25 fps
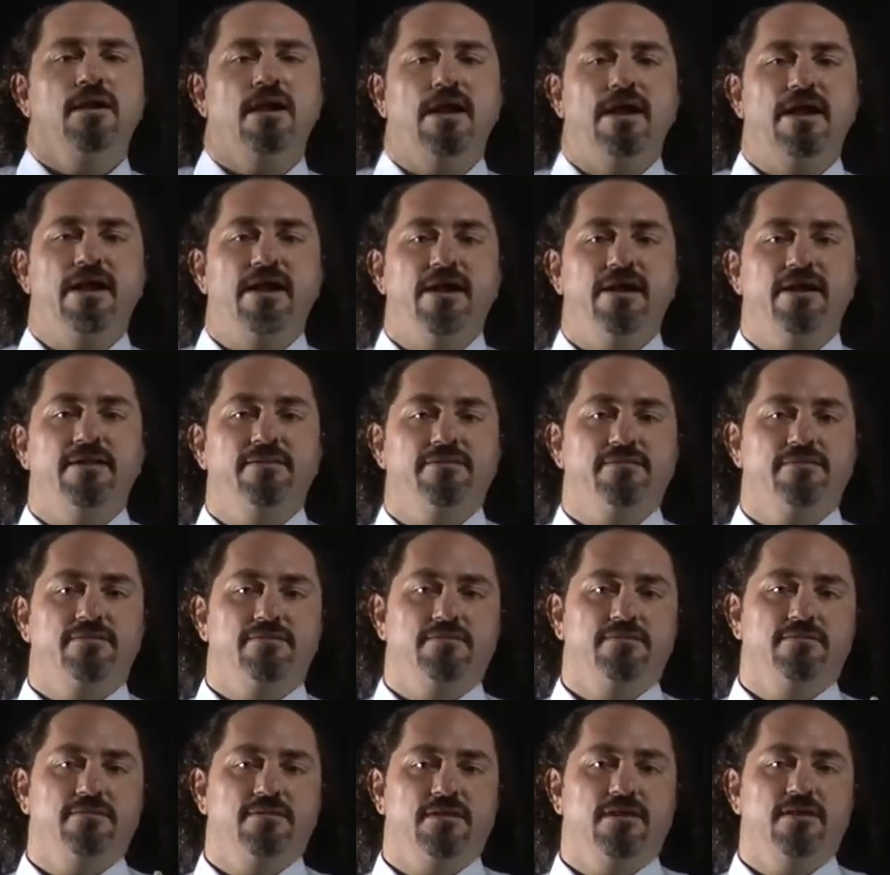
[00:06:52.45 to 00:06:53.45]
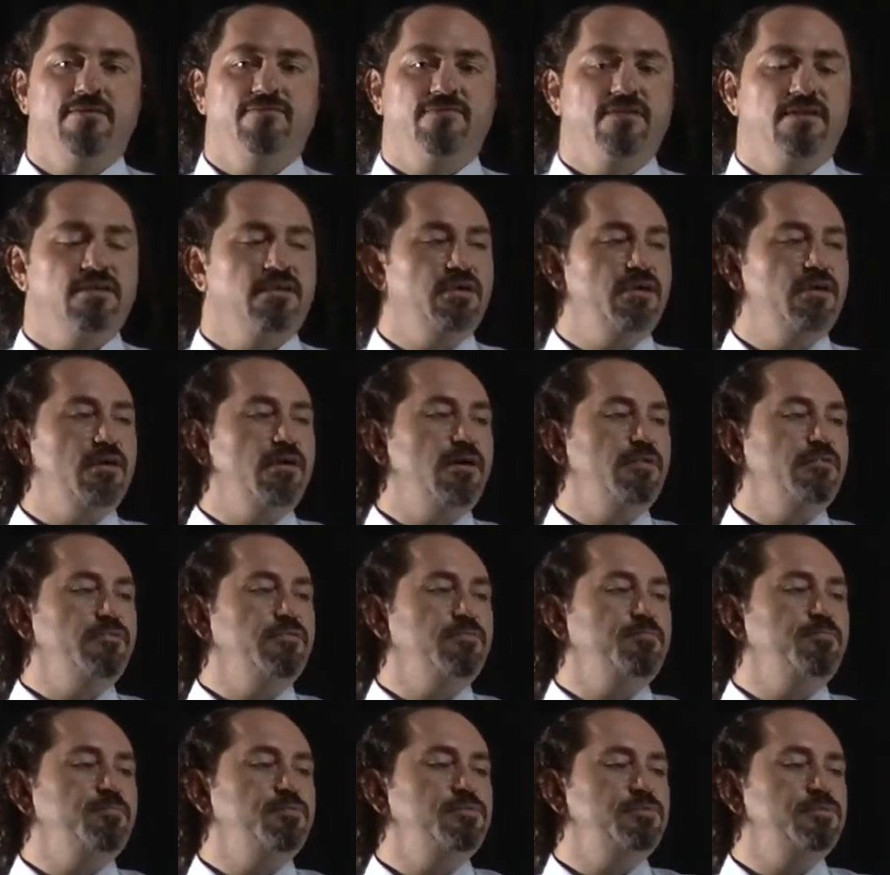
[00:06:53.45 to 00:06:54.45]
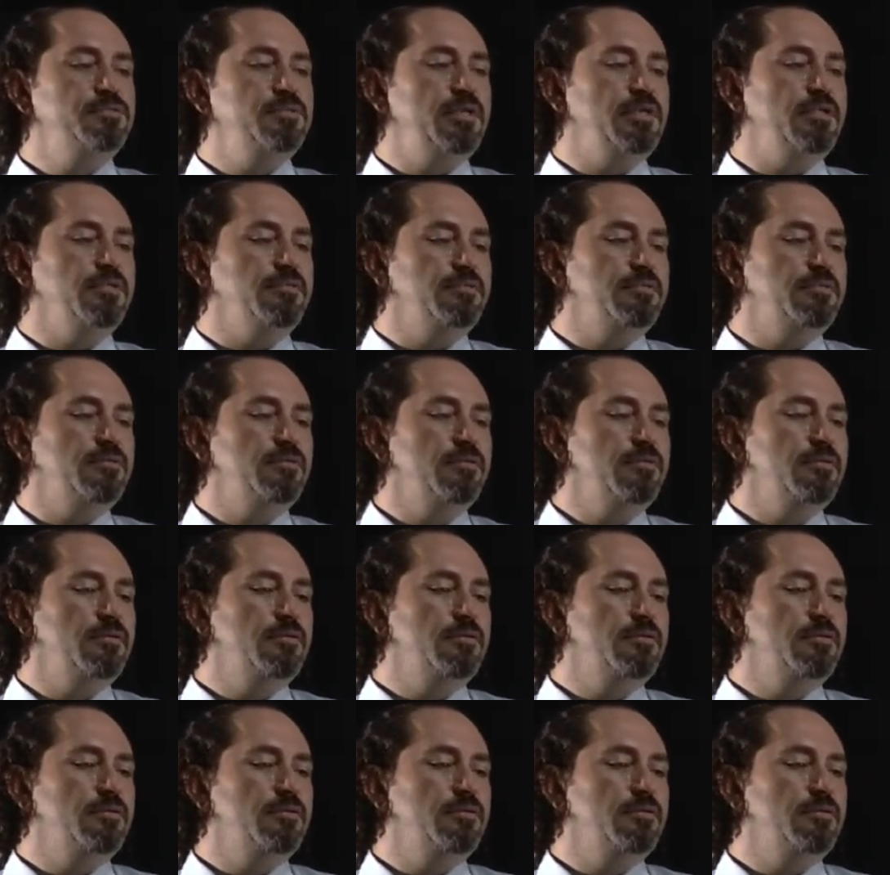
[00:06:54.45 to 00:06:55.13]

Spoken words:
and if they get 100%,